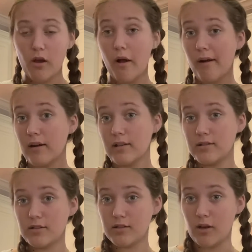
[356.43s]
Alright,
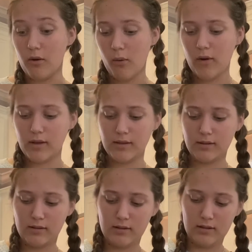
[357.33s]
so
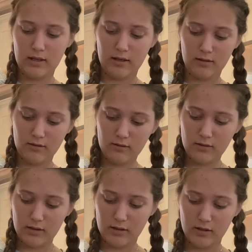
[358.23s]
now
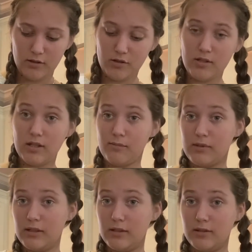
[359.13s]
I just take
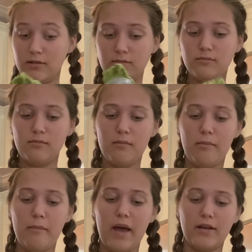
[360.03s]
my
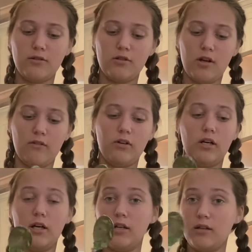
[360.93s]
mashed
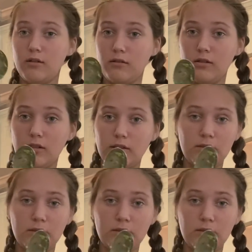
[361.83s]
avocado and